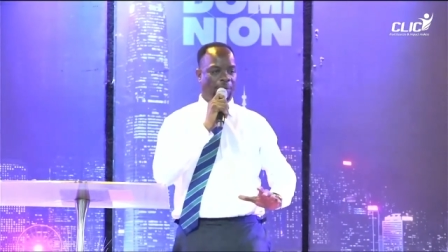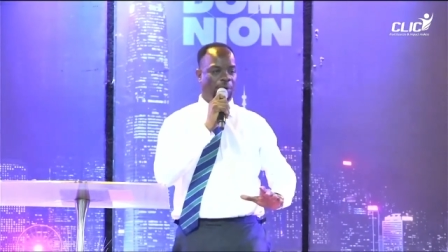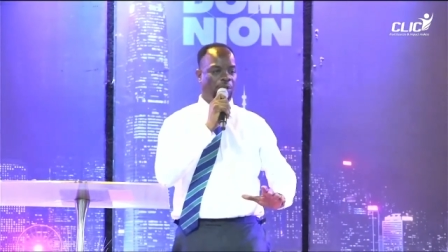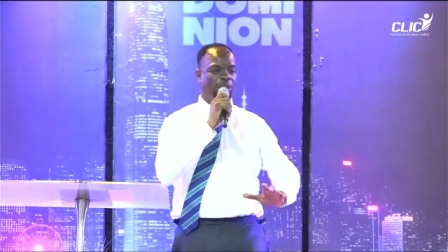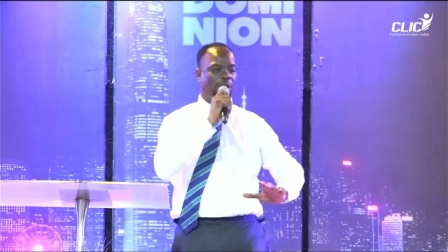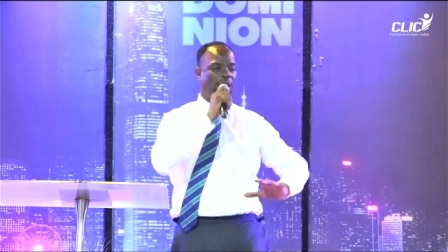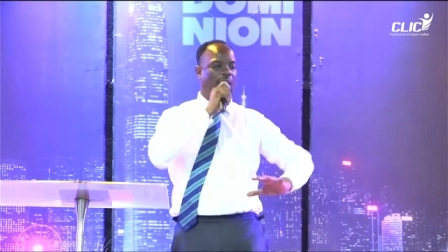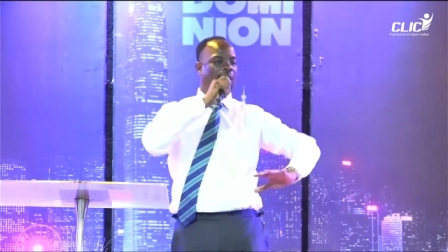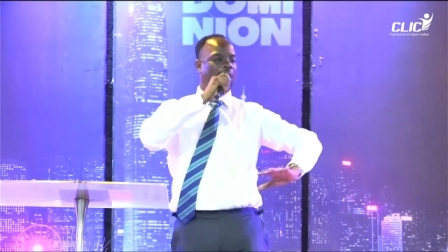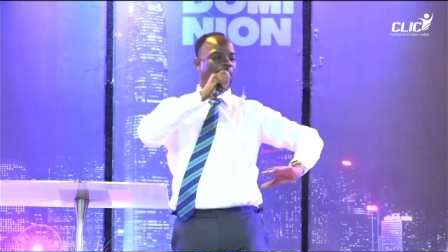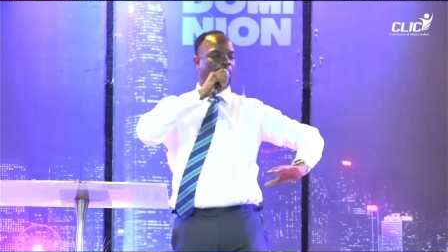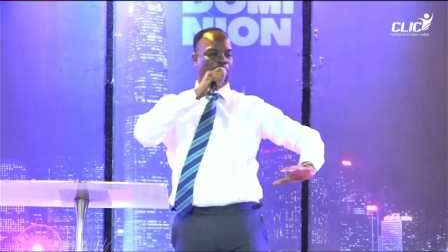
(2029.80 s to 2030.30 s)

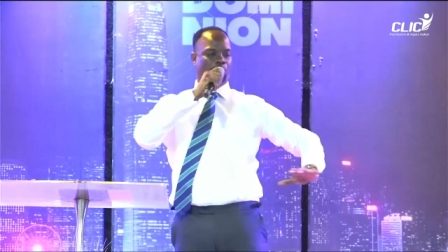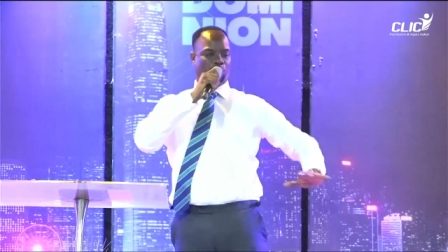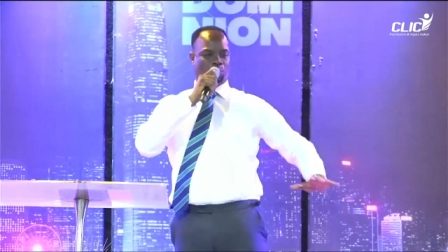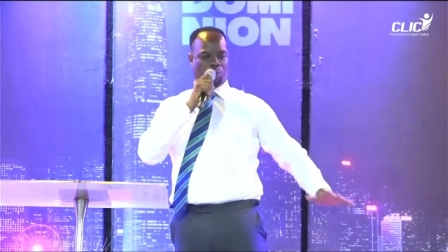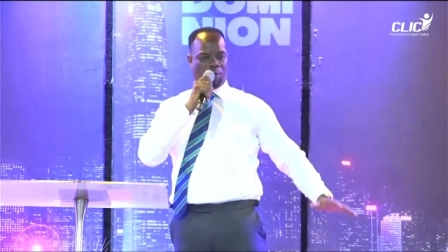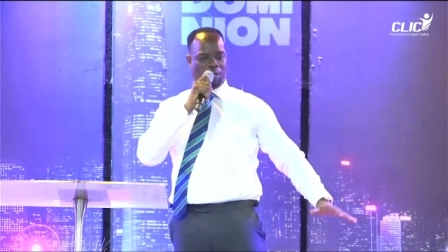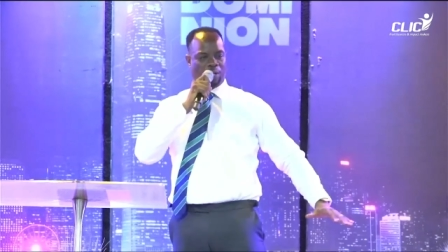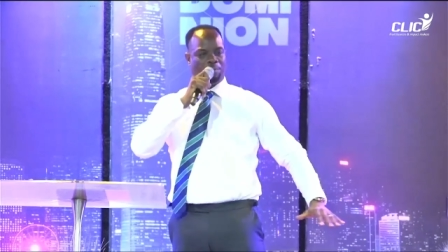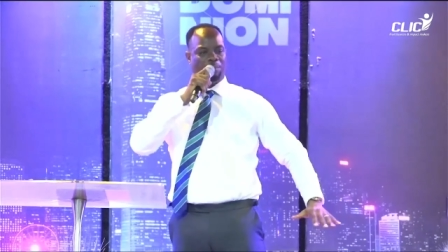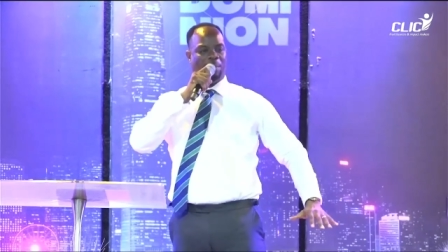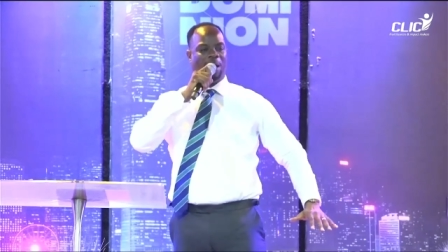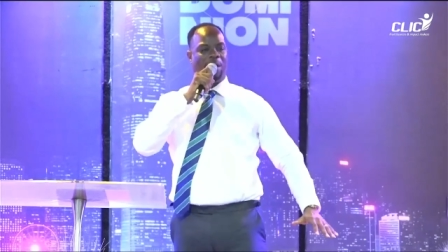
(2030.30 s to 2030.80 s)
and enjoy
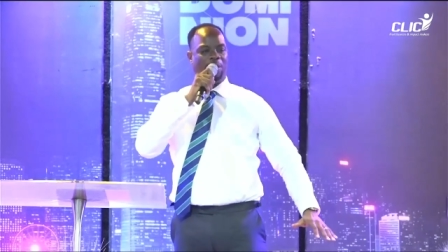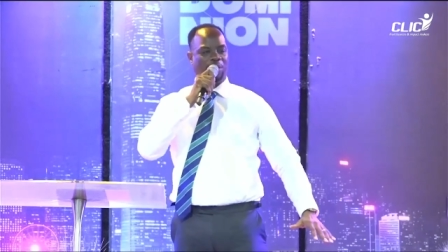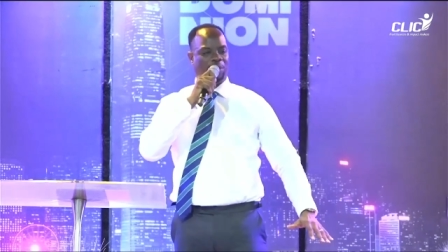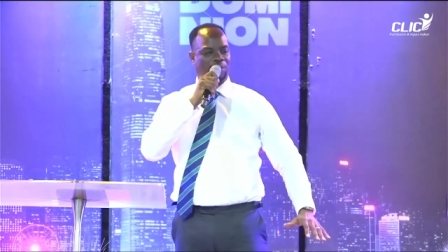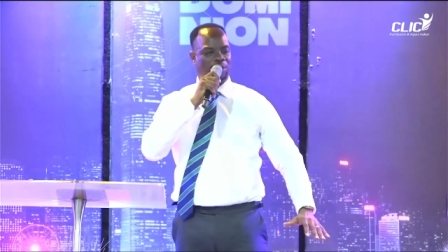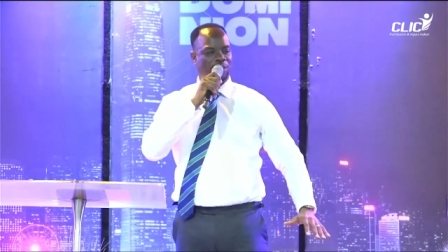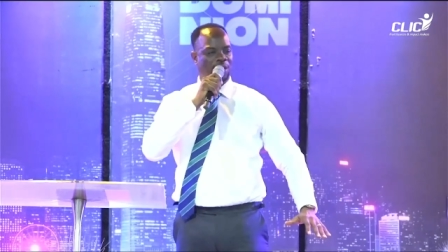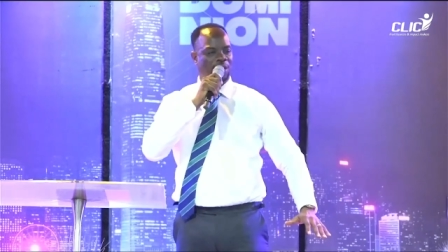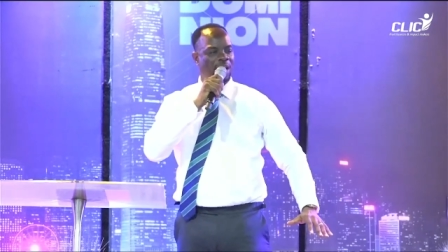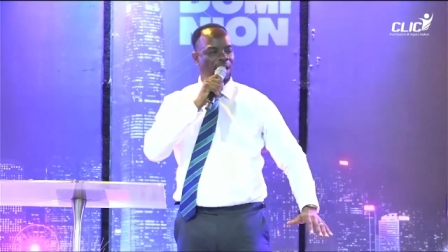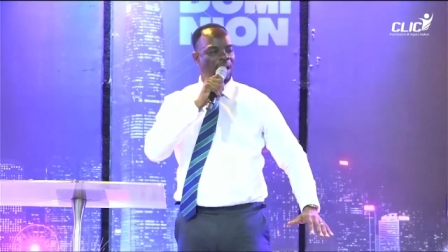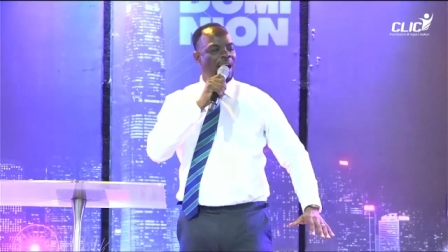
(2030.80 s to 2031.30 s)
in marriage.
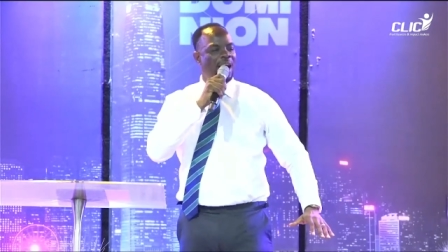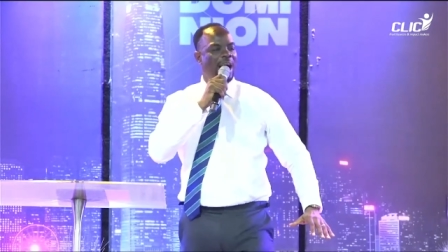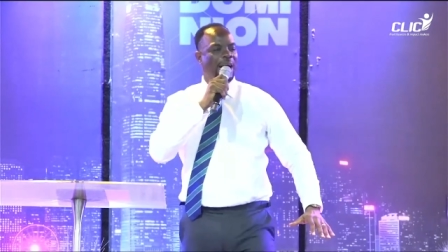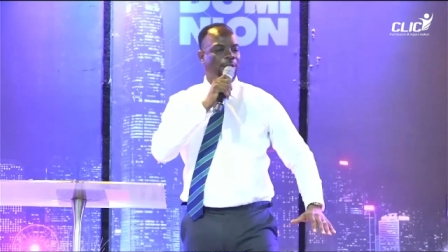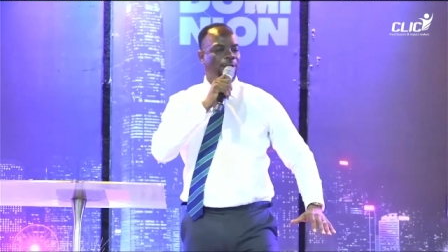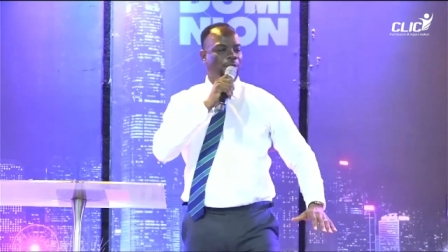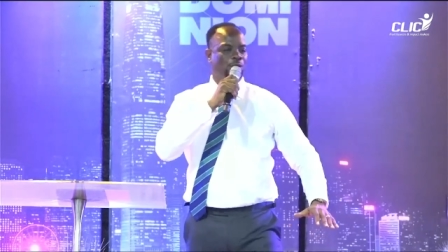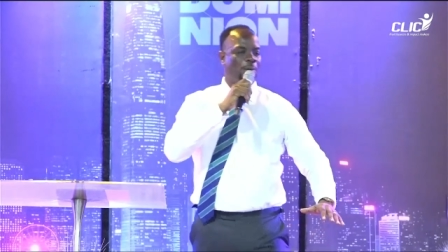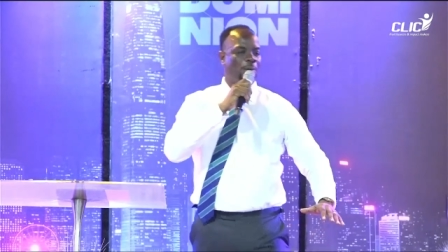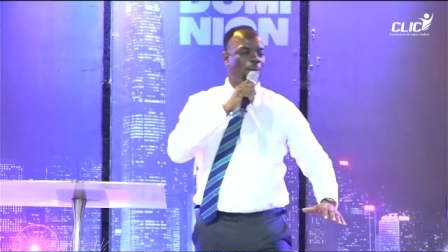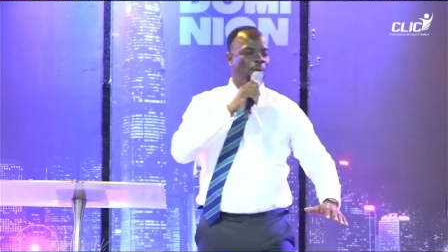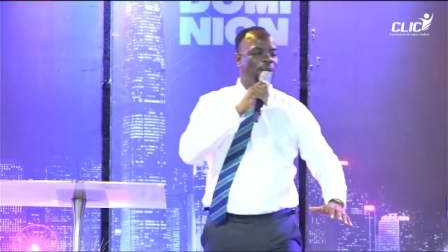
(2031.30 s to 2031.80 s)
And
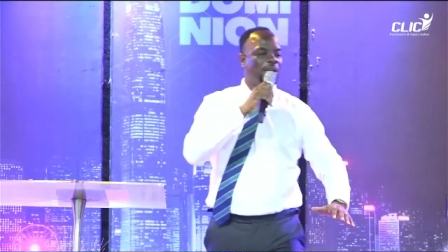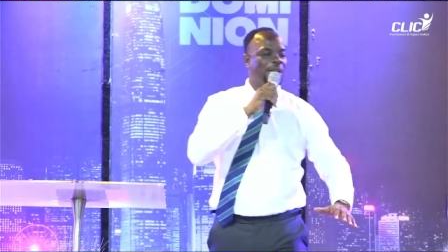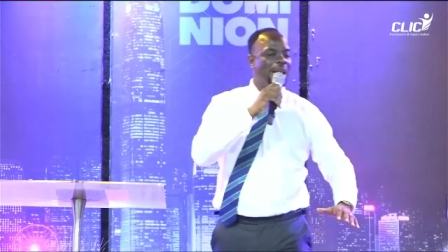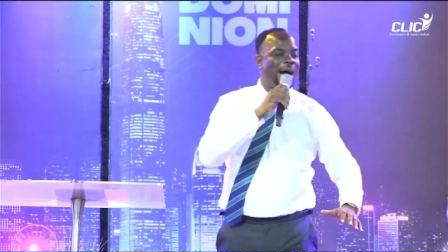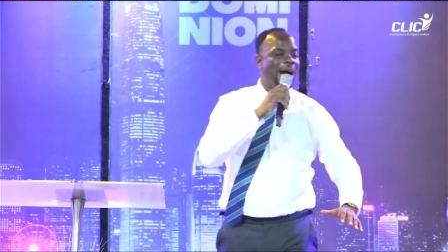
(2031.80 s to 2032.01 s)
somebody that have